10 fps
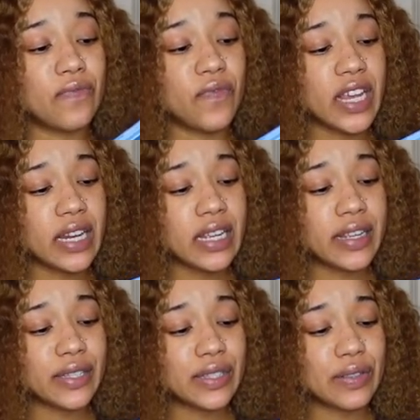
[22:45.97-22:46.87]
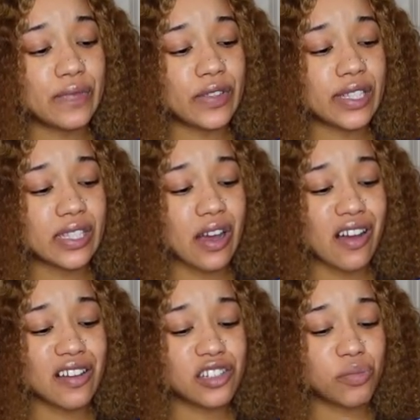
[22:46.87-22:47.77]
Venus
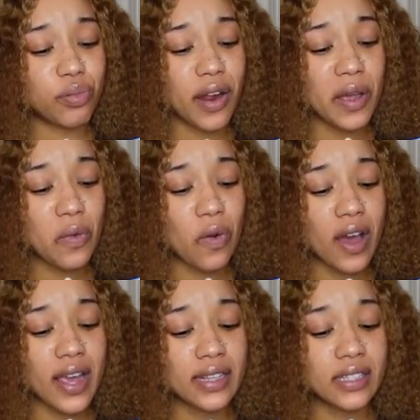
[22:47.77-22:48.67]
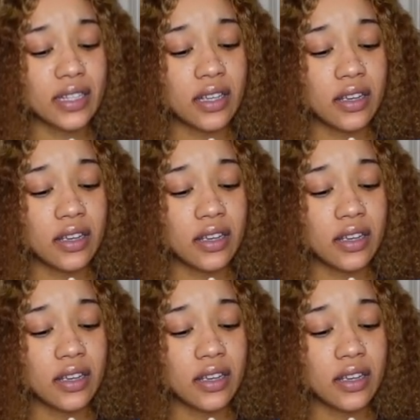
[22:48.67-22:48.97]
Visage Bright White